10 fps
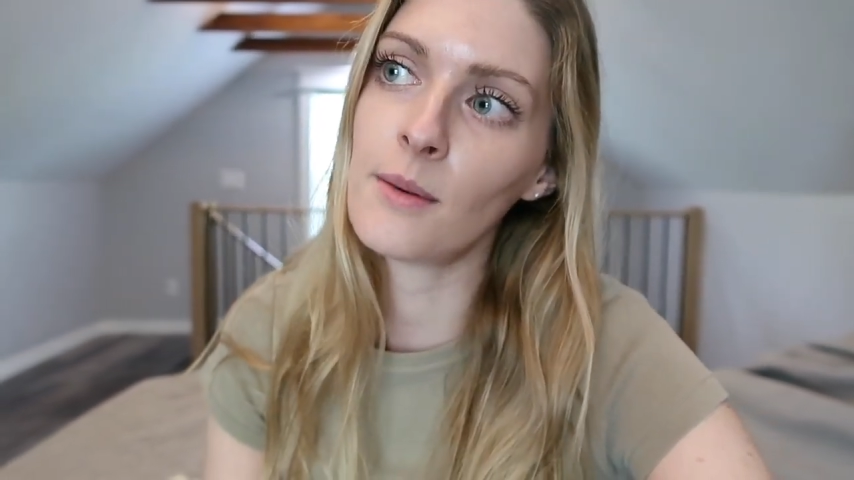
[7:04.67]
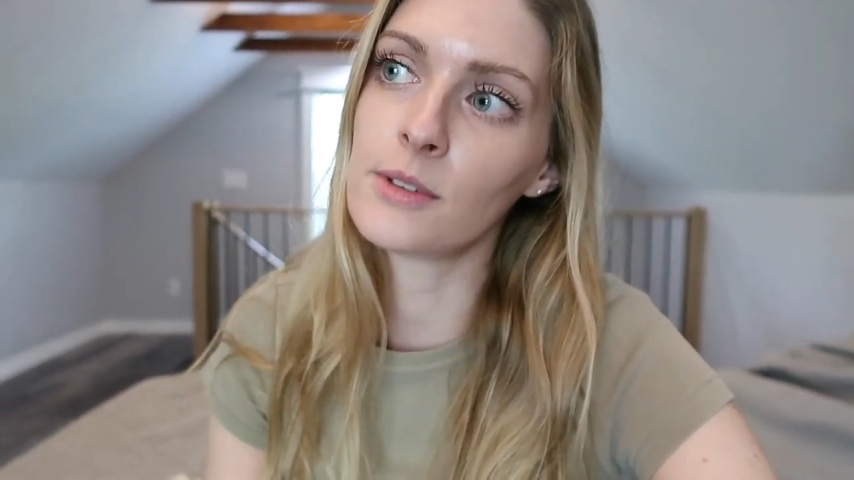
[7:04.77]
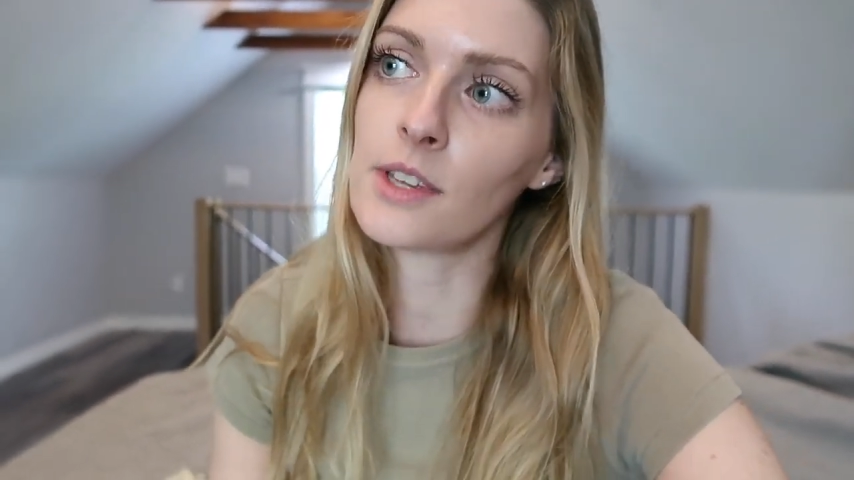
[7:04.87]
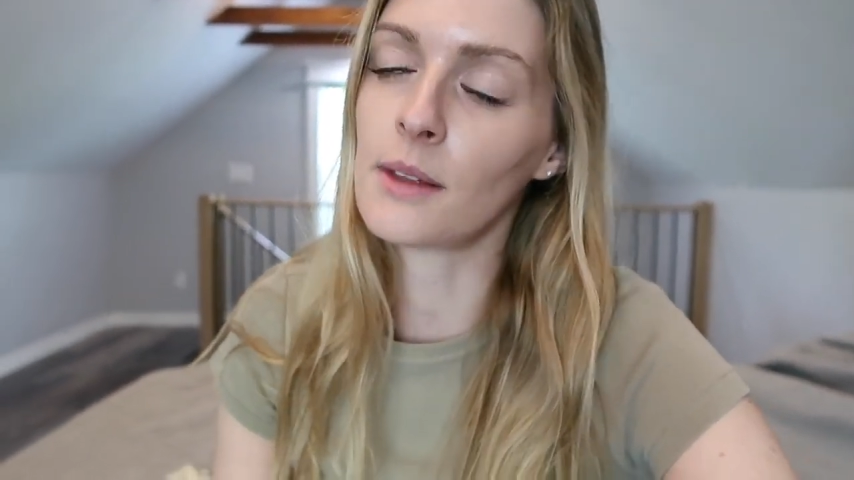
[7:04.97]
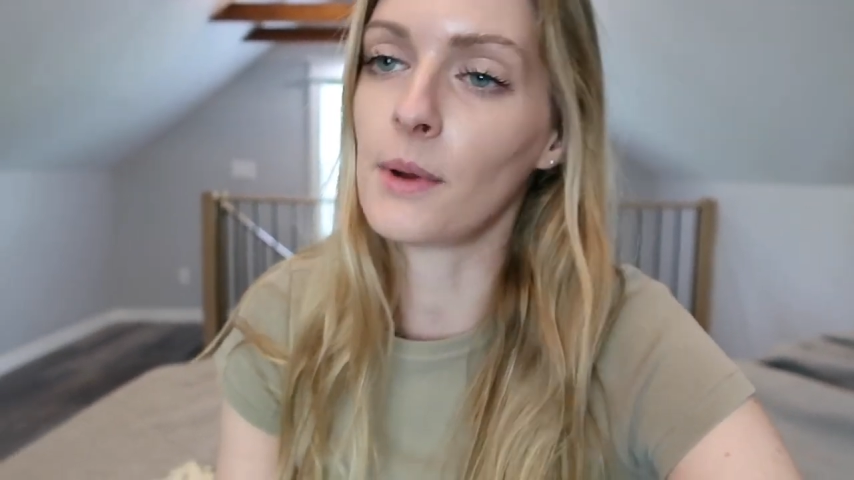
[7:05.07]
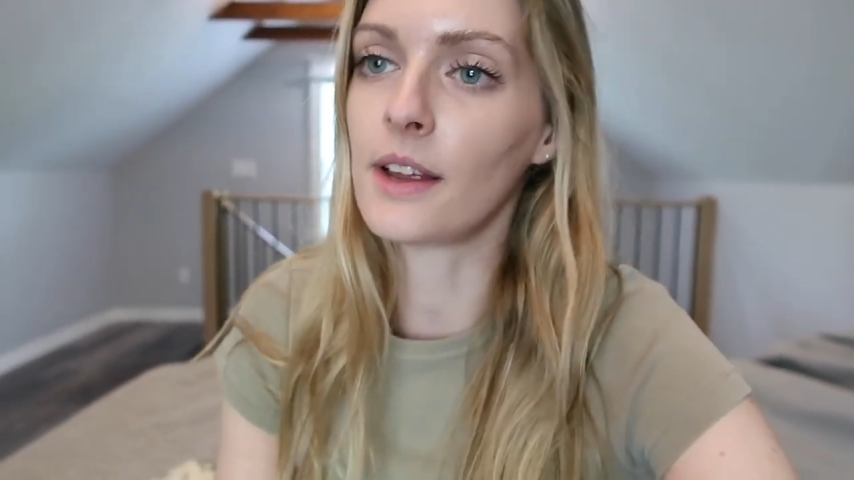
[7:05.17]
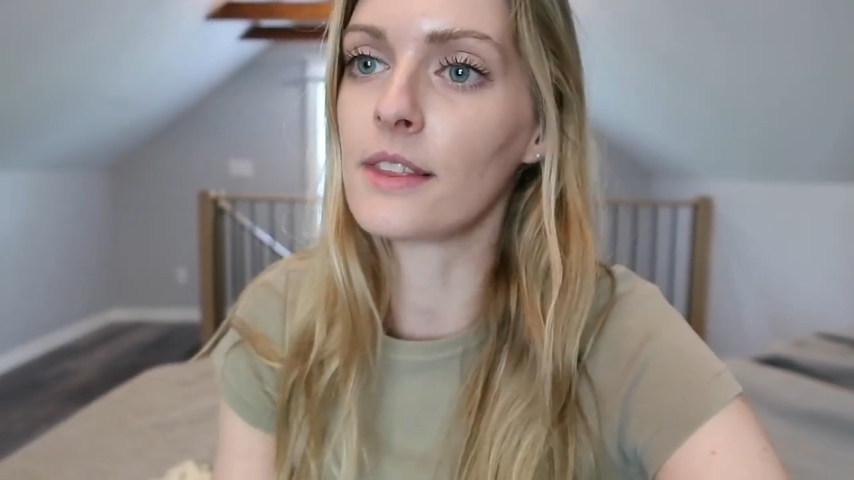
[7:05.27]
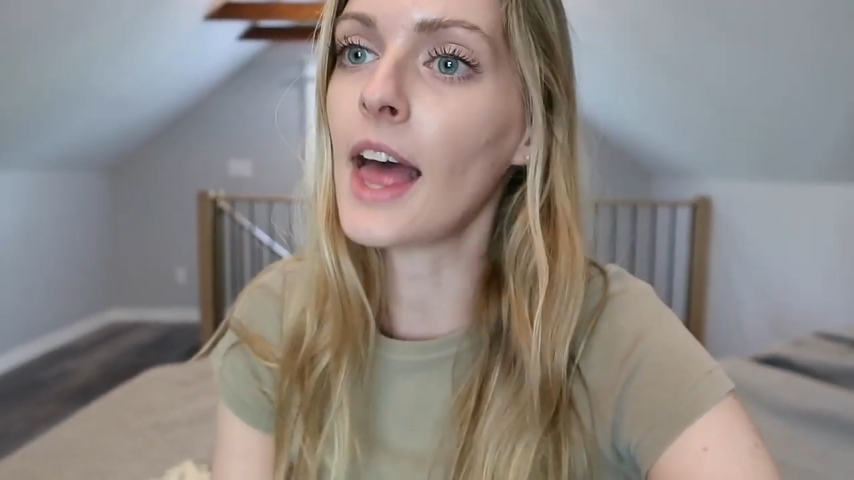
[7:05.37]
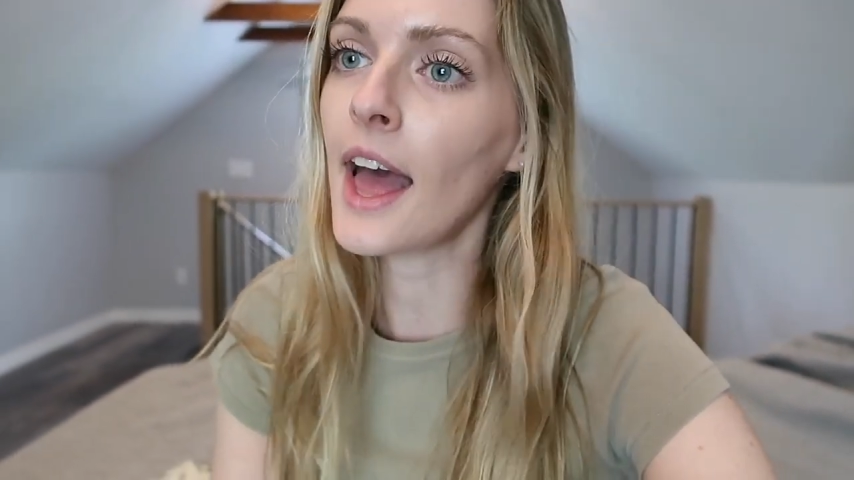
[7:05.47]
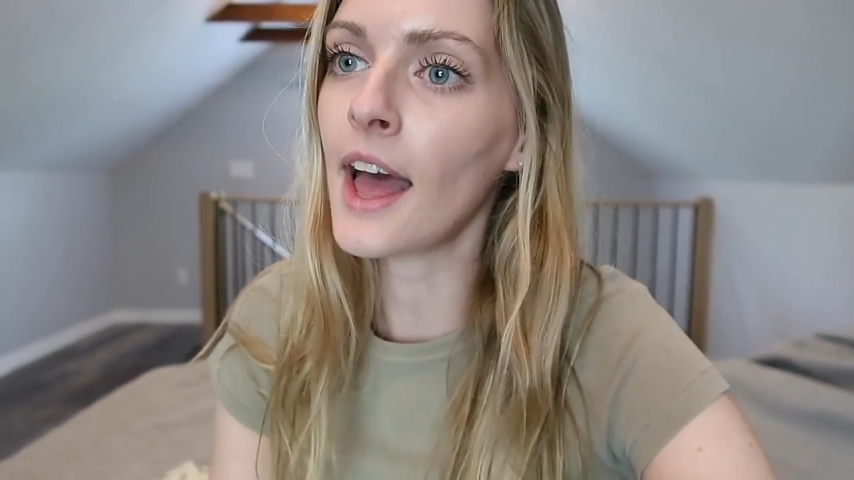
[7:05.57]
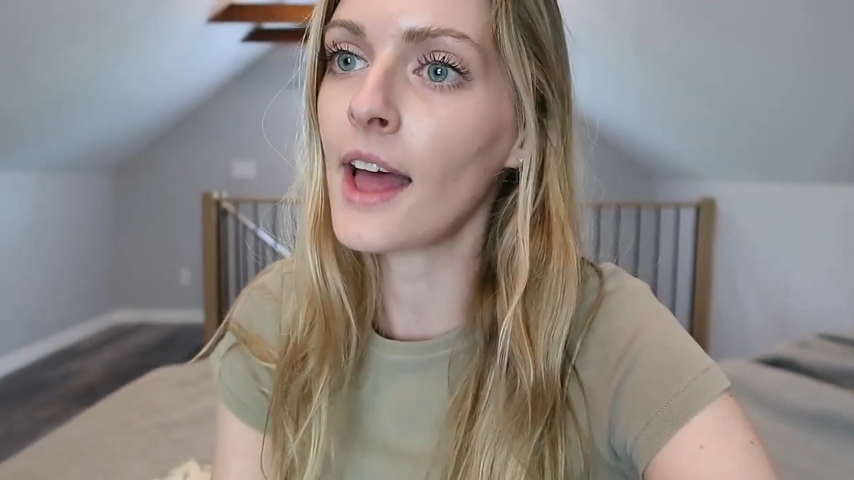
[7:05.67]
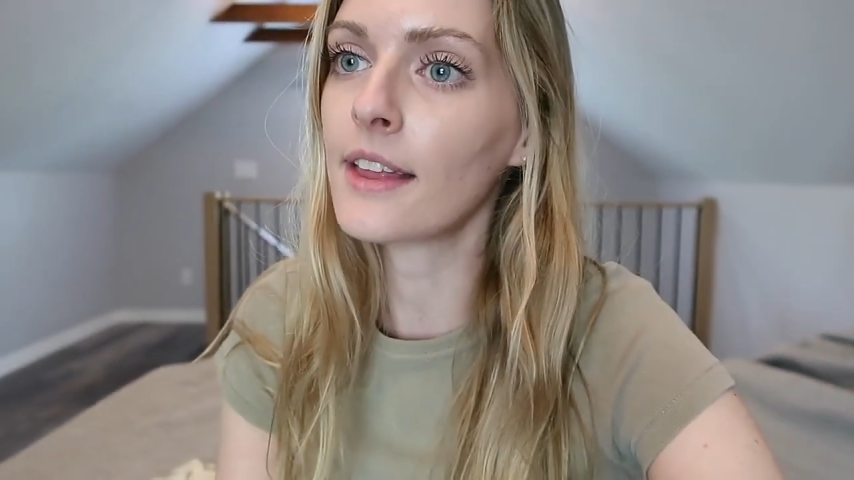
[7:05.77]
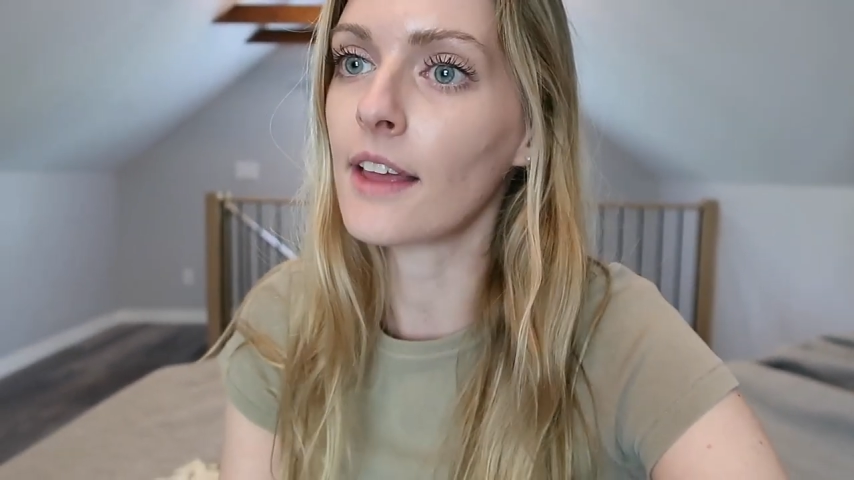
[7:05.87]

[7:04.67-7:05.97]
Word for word: We celebrated that.